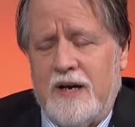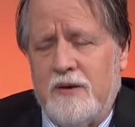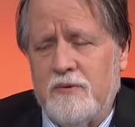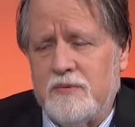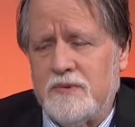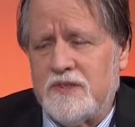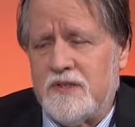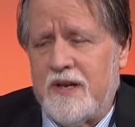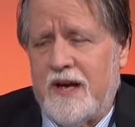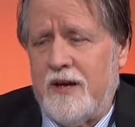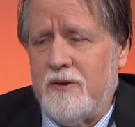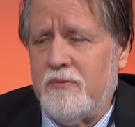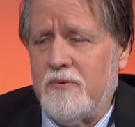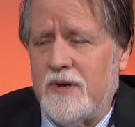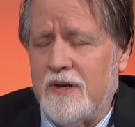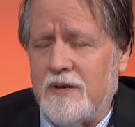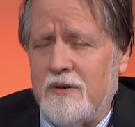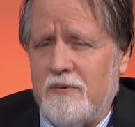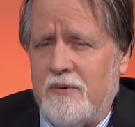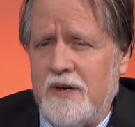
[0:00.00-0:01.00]
was not
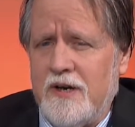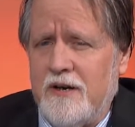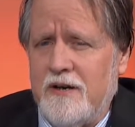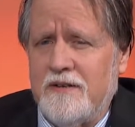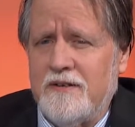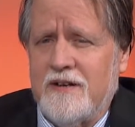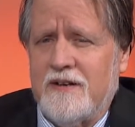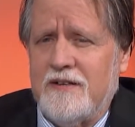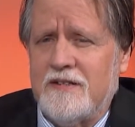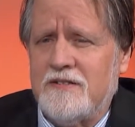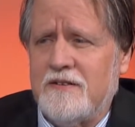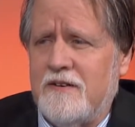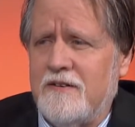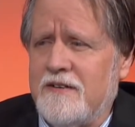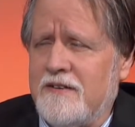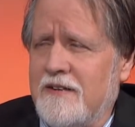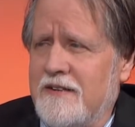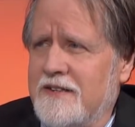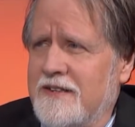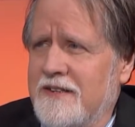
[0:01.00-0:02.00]
really aware until I started
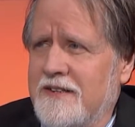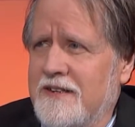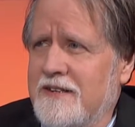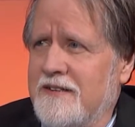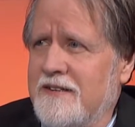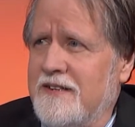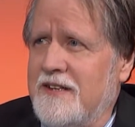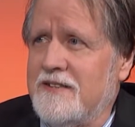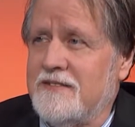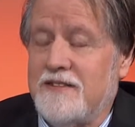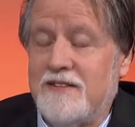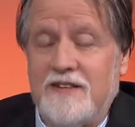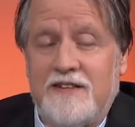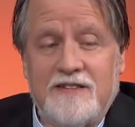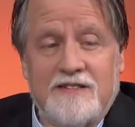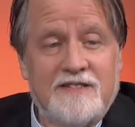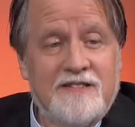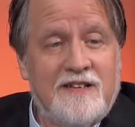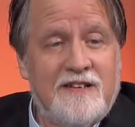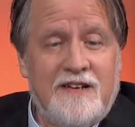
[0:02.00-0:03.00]
looking into this,
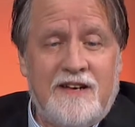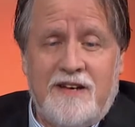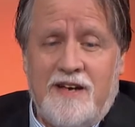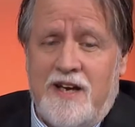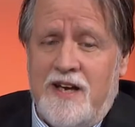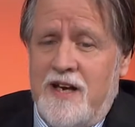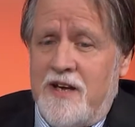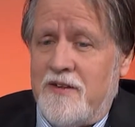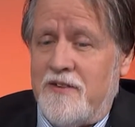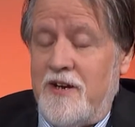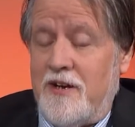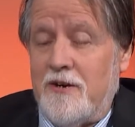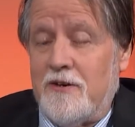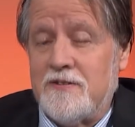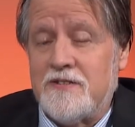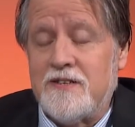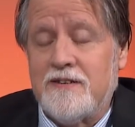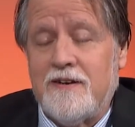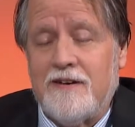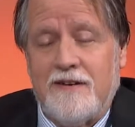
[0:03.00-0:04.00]
and
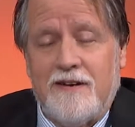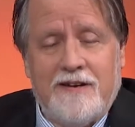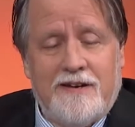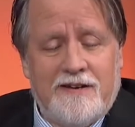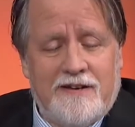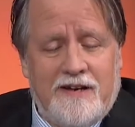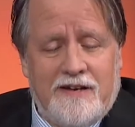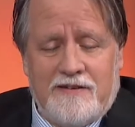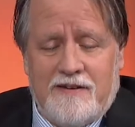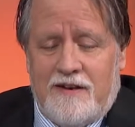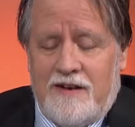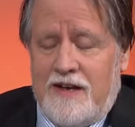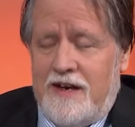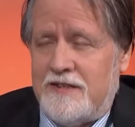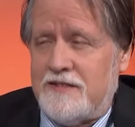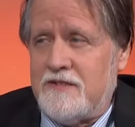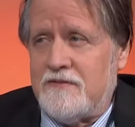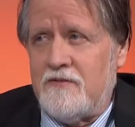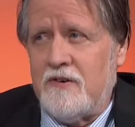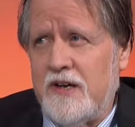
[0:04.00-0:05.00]
there's
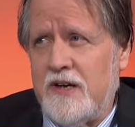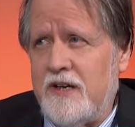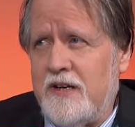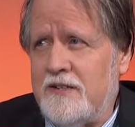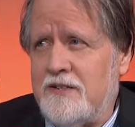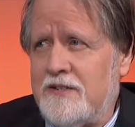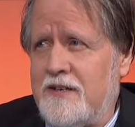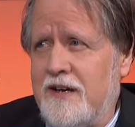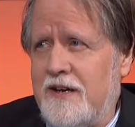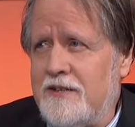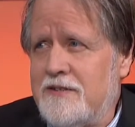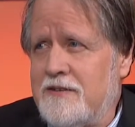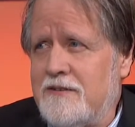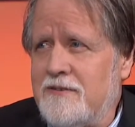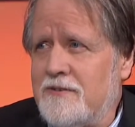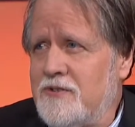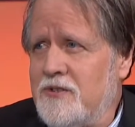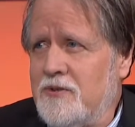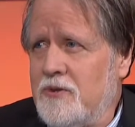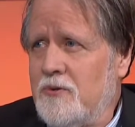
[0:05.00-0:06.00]
lots of educational
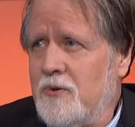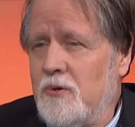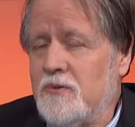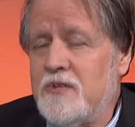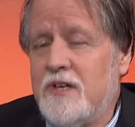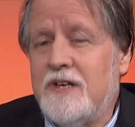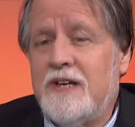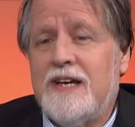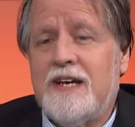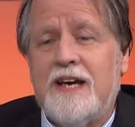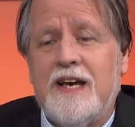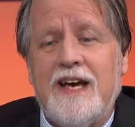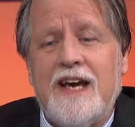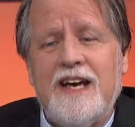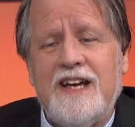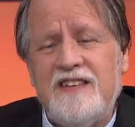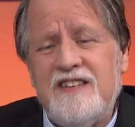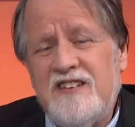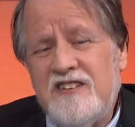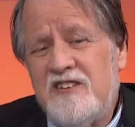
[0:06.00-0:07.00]
tools,
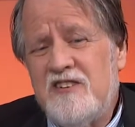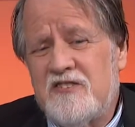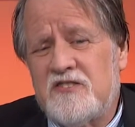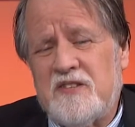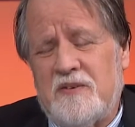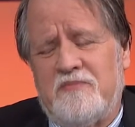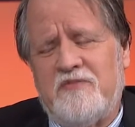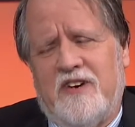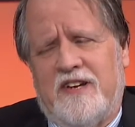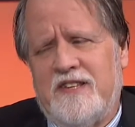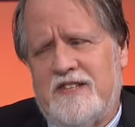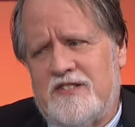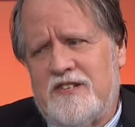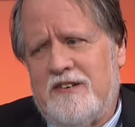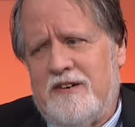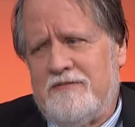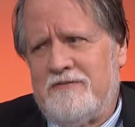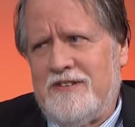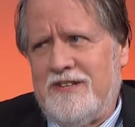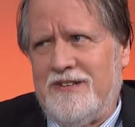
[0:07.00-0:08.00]
and then there's some fun
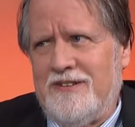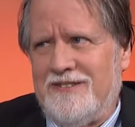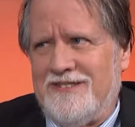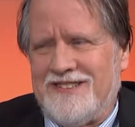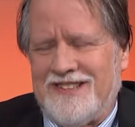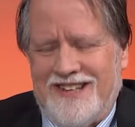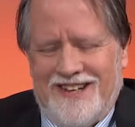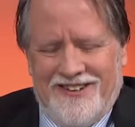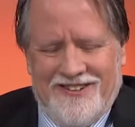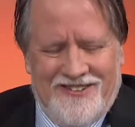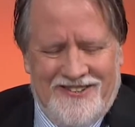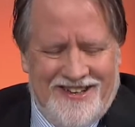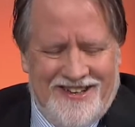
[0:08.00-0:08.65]
stuff too. So